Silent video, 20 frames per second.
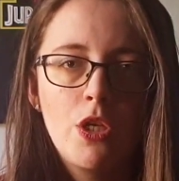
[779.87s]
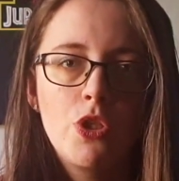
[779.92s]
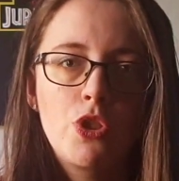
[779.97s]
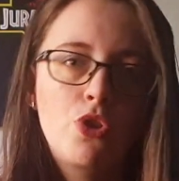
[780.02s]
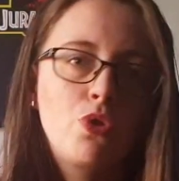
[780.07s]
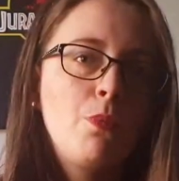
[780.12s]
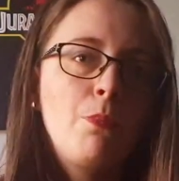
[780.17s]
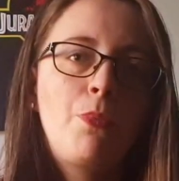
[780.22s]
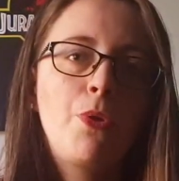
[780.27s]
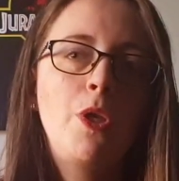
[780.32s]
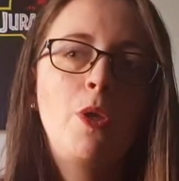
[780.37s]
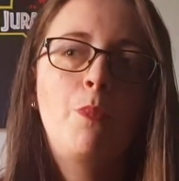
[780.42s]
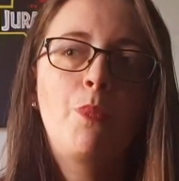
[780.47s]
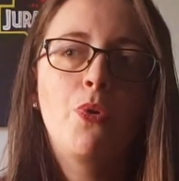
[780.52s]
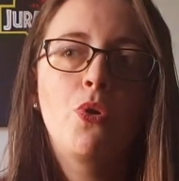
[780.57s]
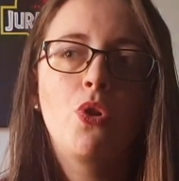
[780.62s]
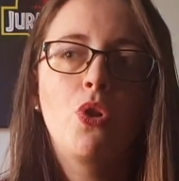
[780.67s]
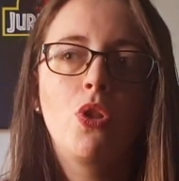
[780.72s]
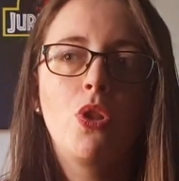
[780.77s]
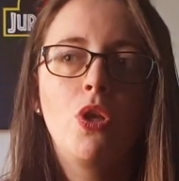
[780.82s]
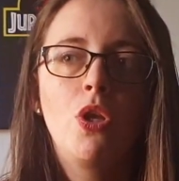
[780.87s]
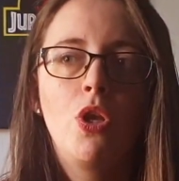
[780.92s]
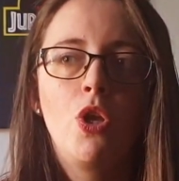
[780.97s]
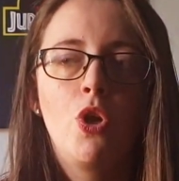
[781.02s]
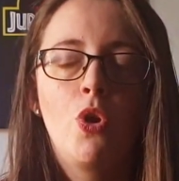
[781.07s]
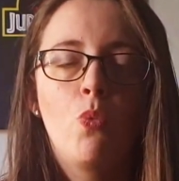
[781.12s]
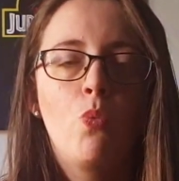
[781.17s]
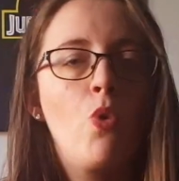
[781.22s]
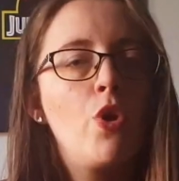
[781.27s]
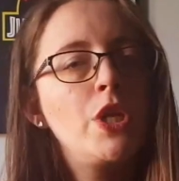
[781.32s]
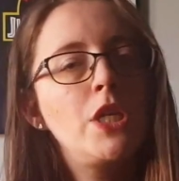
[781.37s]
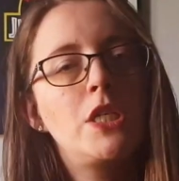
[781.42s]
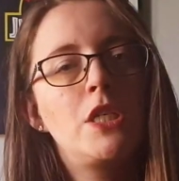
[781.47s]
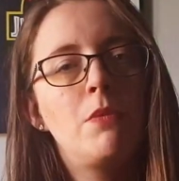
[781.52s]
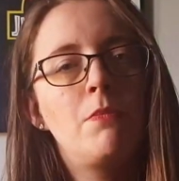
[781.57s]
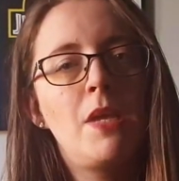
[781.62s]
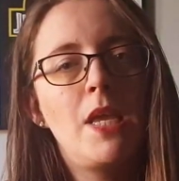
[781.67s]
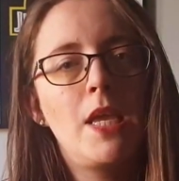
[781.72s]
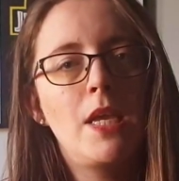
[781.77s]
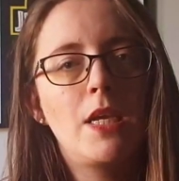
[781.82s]
Some people wanted
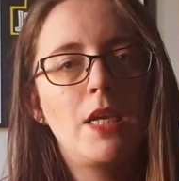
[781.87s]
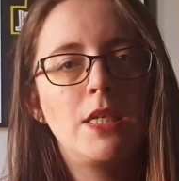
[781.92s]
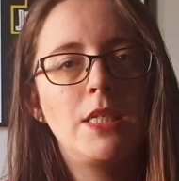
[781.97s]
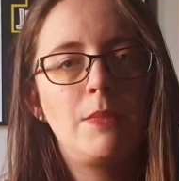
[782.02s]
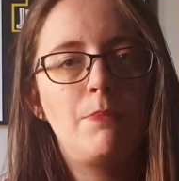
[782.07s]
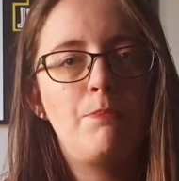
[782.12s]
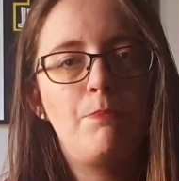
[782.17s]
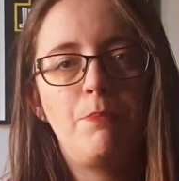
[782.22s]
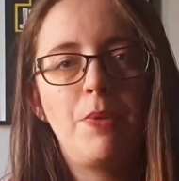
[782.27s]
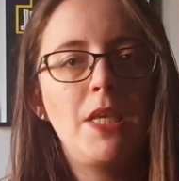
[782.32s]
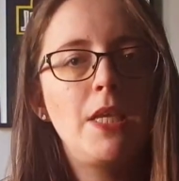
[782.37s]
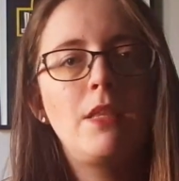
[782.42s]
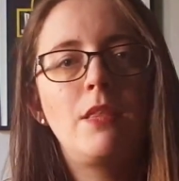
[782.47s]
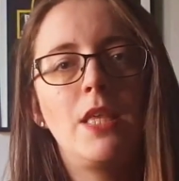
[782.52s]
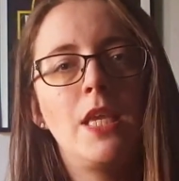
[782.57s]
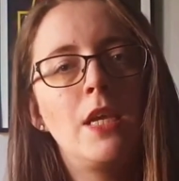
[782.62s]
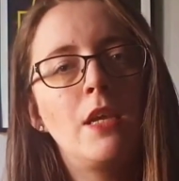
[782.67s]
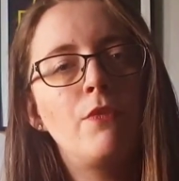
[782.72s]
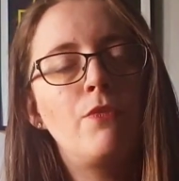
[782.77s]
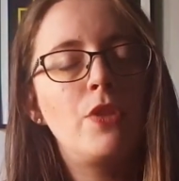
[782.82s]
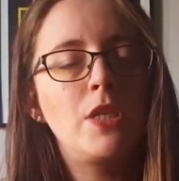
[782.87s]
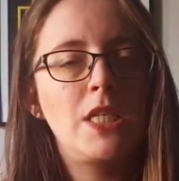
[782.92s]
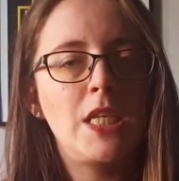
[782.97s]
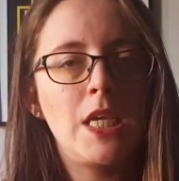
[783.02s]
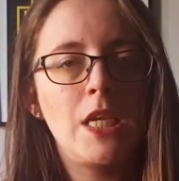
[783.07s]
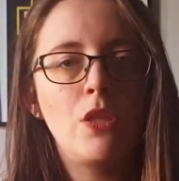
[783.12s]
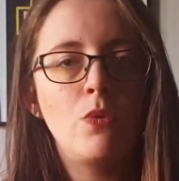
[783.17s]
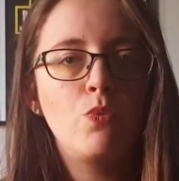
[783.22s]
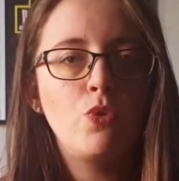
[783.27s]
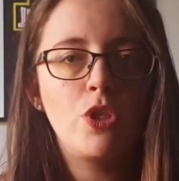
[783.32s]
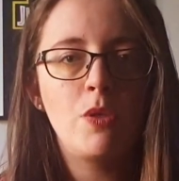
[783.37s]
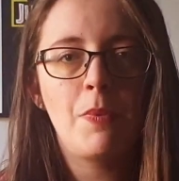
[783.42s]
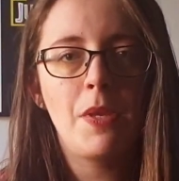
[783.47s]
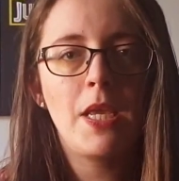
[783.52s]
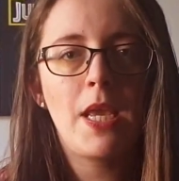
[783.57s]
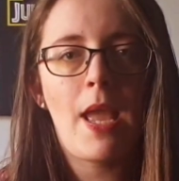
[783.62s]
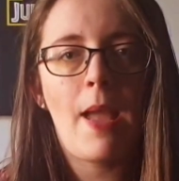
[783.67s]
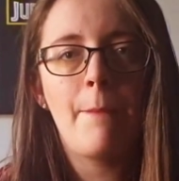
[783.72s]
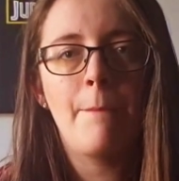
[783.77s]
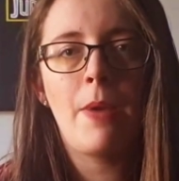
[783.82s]
to make a big thing of the day they would have
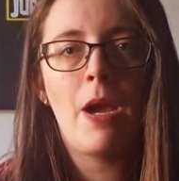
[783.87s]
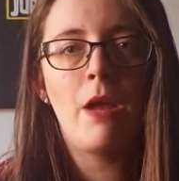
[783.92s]
been getting